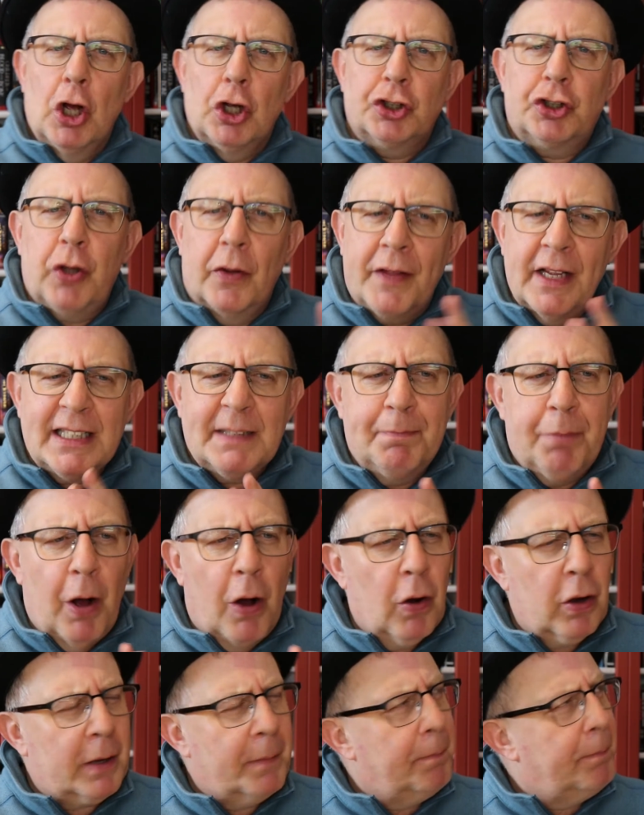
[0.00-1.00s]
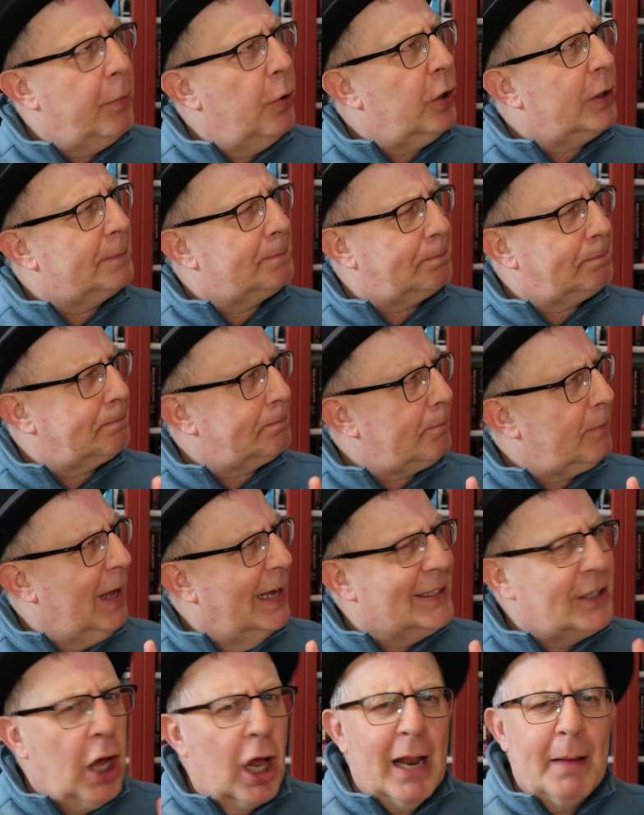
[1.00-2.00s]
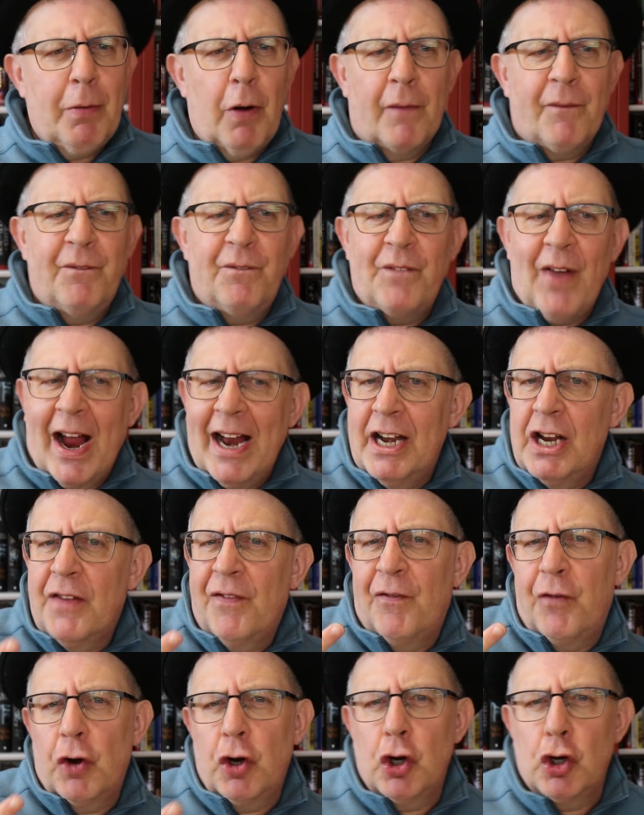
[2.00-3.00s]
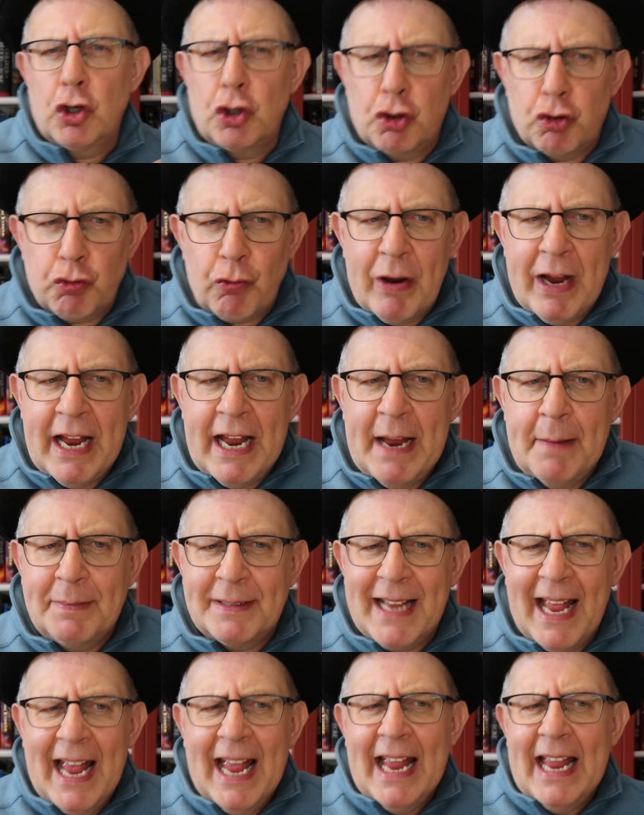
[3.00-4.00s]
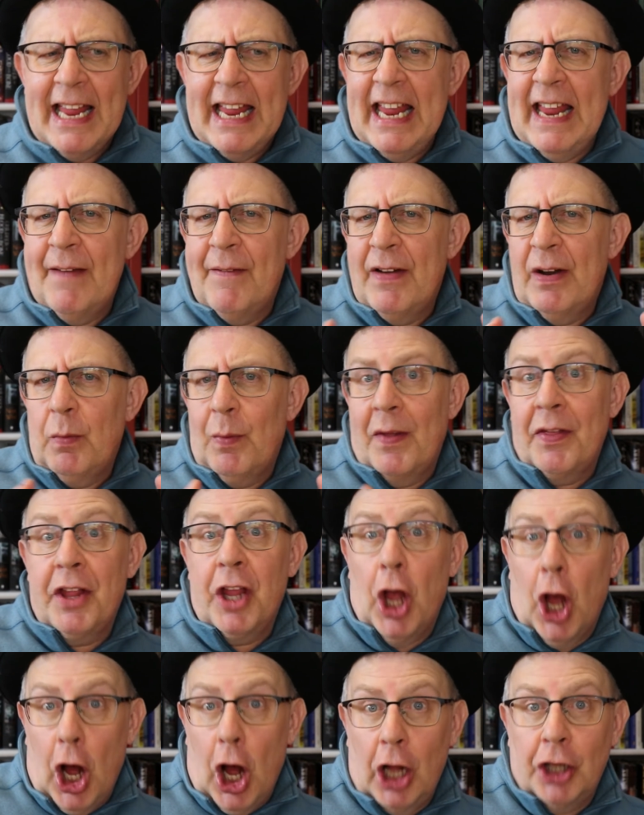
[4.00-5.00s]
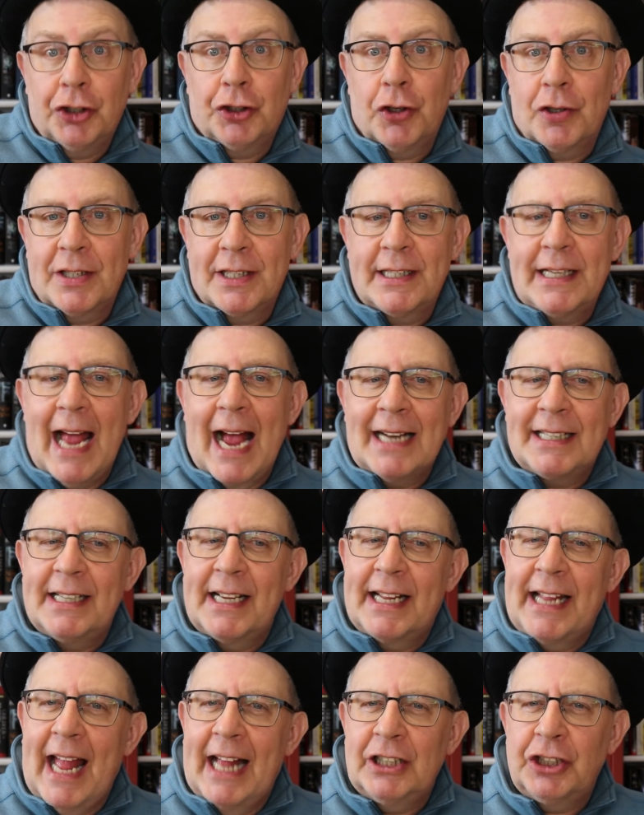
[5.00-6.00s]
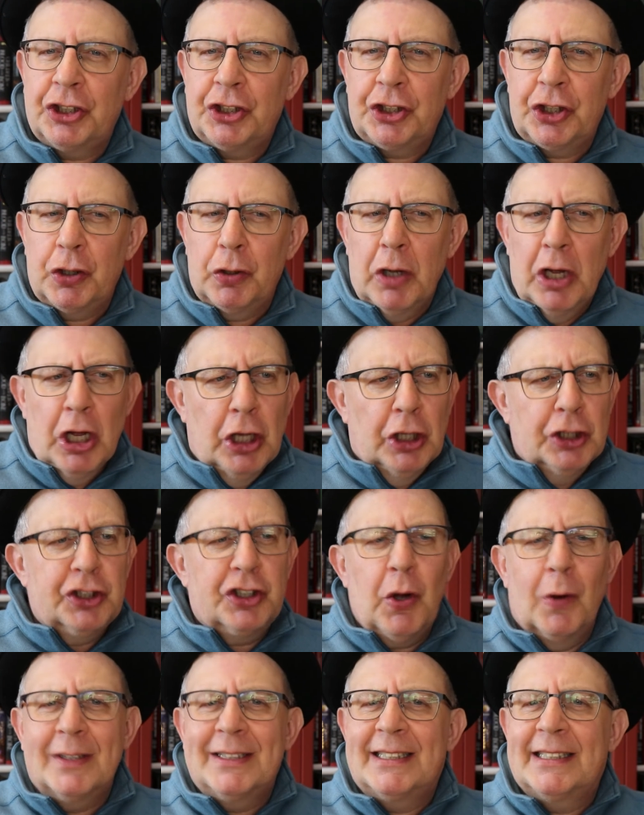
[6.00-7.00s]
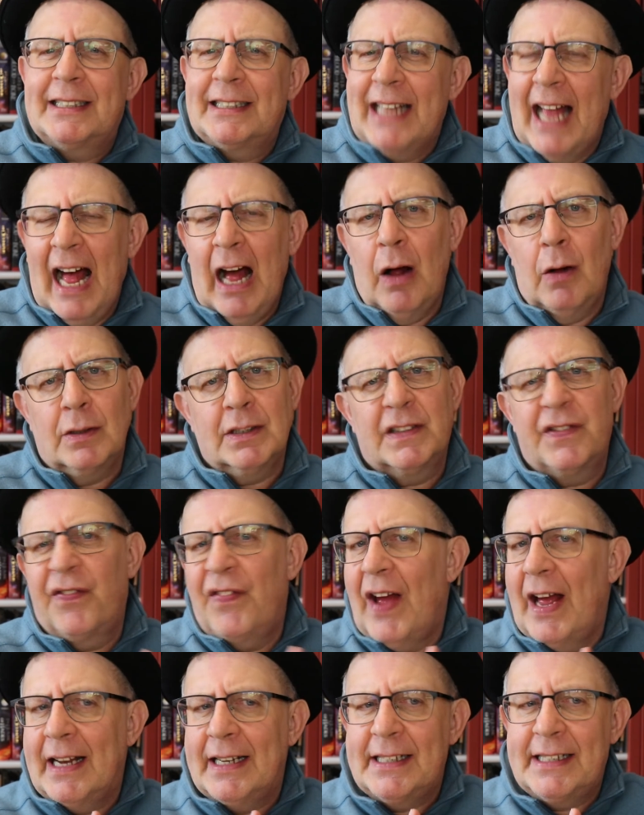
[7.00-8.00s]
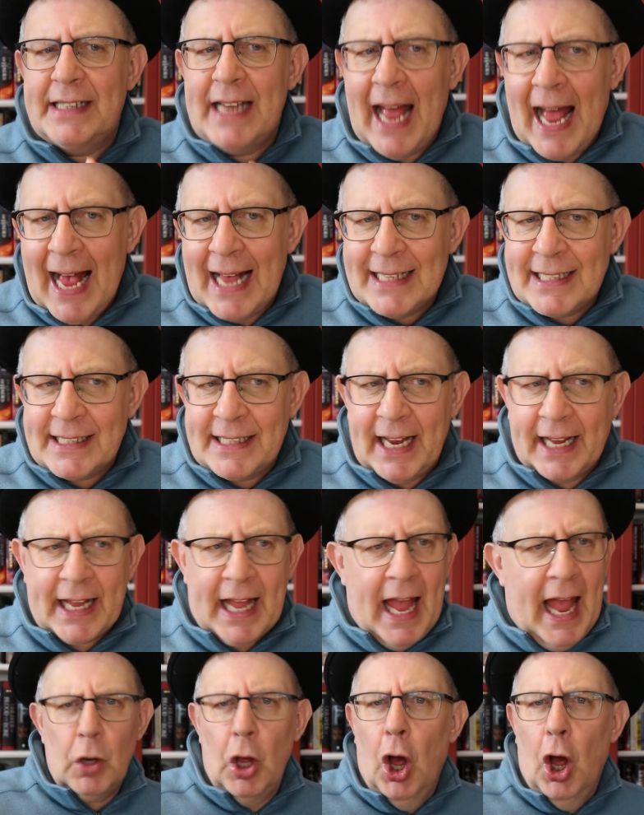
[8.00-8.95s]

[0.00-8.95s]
So this book is all about fighting for your dreams, even when the odds are stacked against you. So it sounds fantastic.